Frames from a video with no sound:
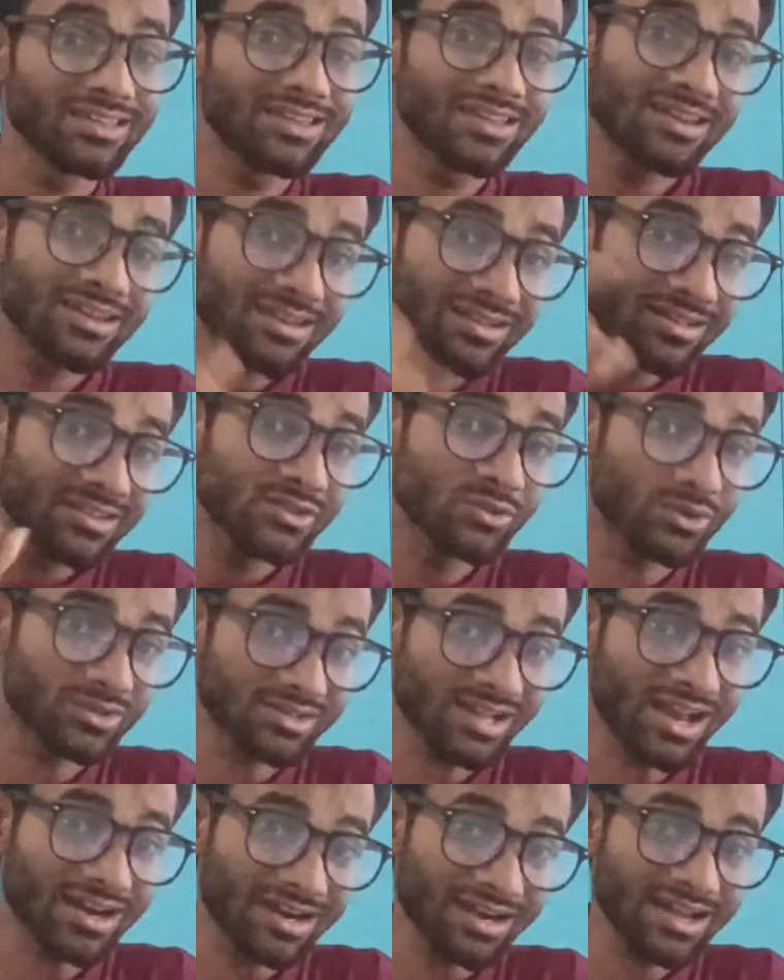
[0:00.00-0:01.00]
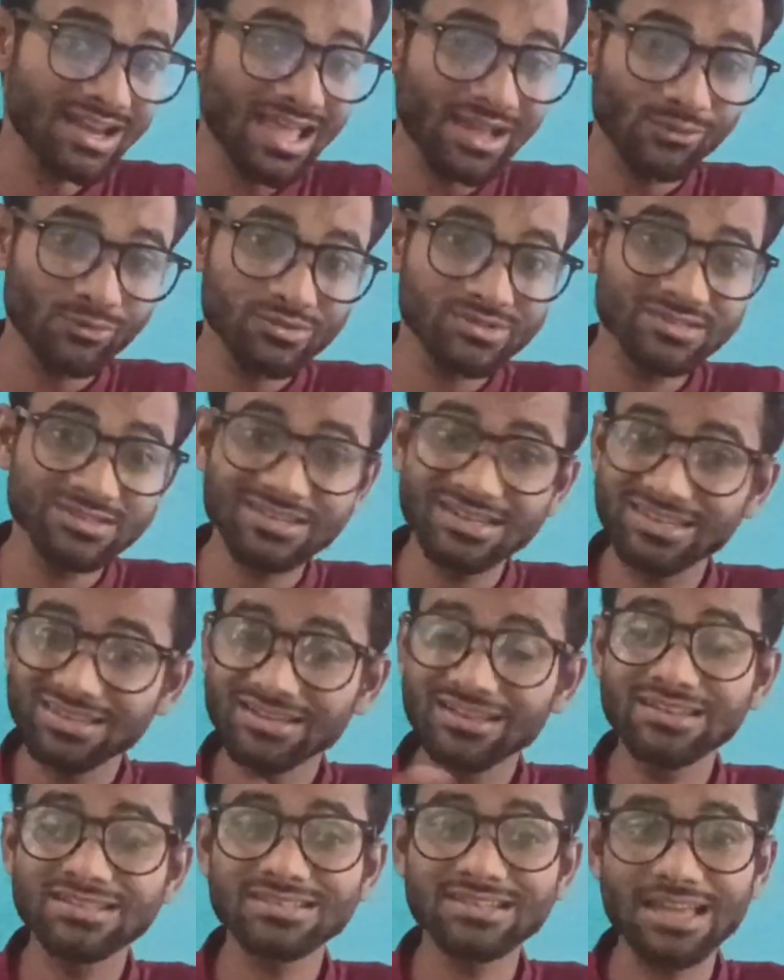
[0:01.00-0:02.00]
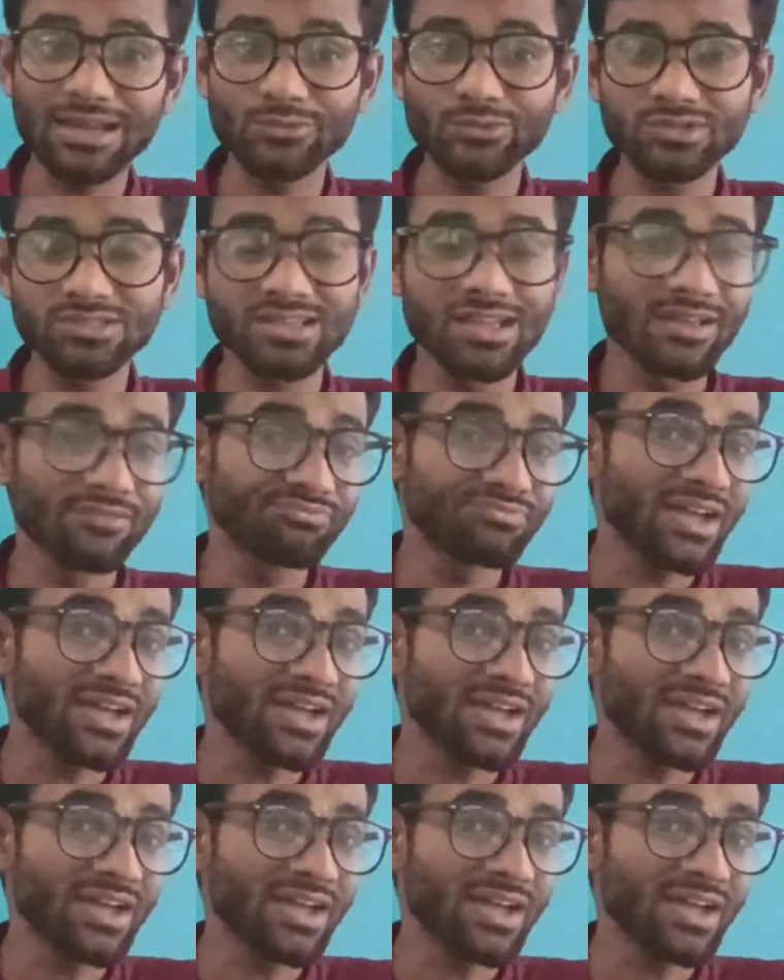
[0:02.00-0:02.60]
in your target language, in English language,